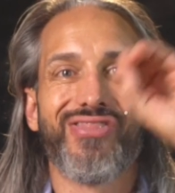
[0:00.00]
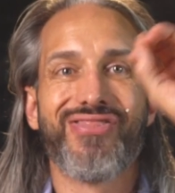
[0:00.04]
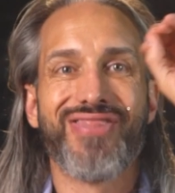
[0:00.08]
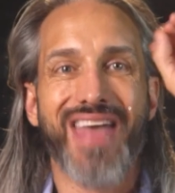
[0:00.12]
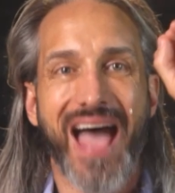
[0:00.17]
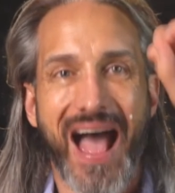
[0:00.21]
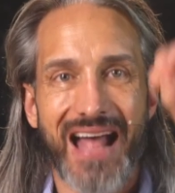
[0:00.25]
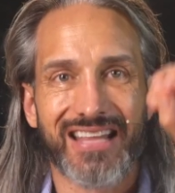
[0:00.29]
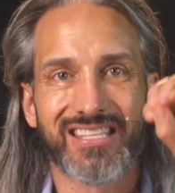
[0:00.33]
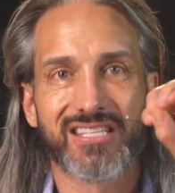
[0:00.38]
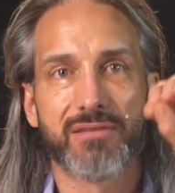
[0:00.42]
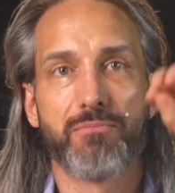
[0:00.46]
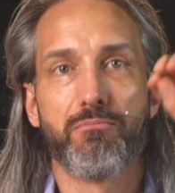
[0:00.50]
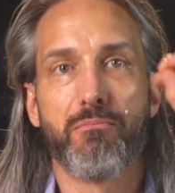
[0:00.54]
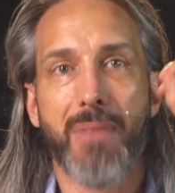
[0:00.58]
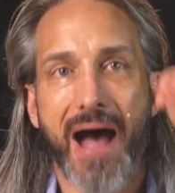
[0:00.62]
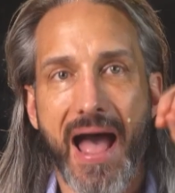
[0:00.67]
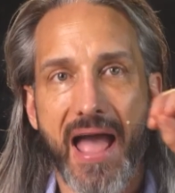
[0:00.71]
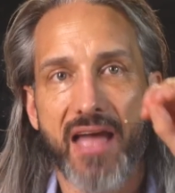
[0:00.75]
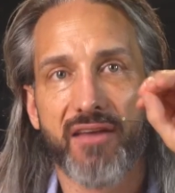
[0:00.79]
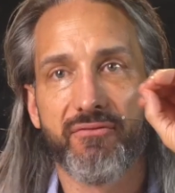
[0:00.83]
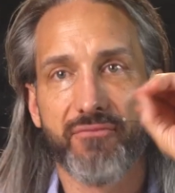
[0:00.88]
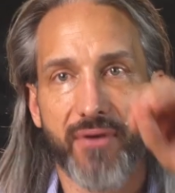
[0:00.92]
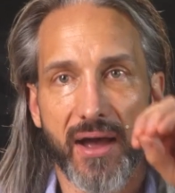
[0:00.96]
That's
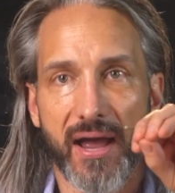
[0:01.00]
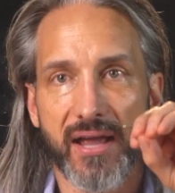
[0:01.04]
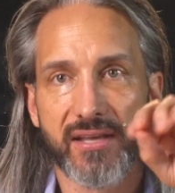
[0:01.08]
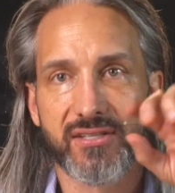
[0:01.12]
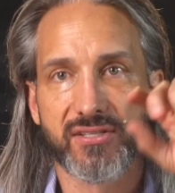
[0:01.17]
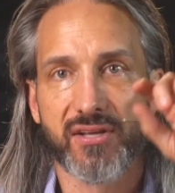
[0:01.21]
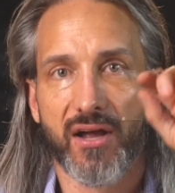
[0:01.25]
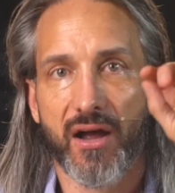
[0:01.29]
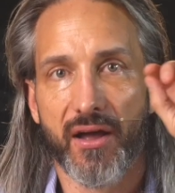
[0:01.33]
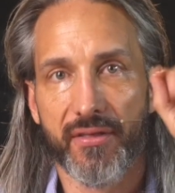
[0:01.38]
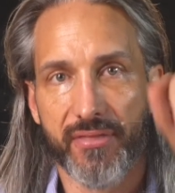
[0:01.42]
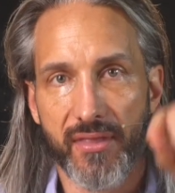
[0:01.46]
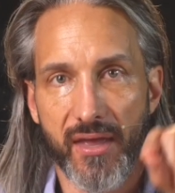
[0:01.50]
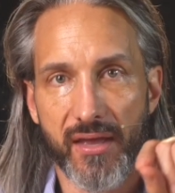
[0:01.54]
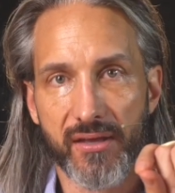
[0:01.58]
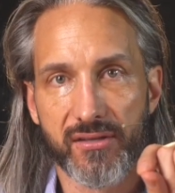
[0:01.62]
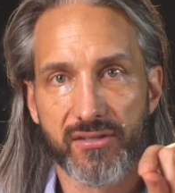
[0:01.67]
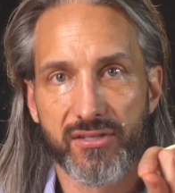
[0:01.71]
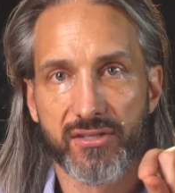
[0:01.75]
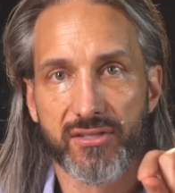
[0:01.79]
my advice on this.